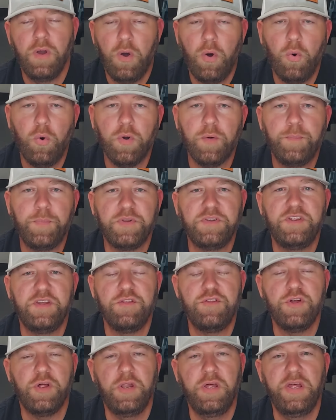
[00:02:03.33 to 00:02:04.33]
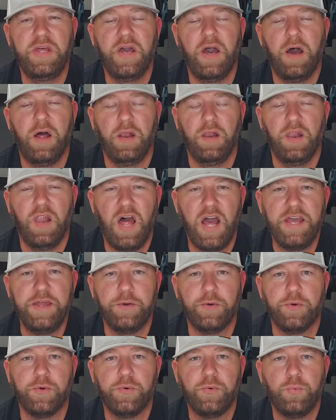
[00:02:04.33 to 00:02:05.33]
or potentially a
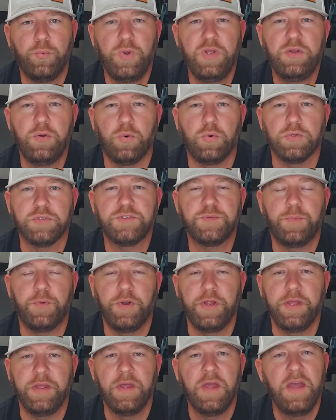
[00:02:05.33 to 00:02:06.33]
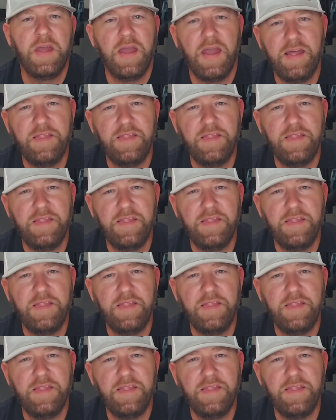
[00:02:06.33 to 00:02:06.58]
lighter recoil spring.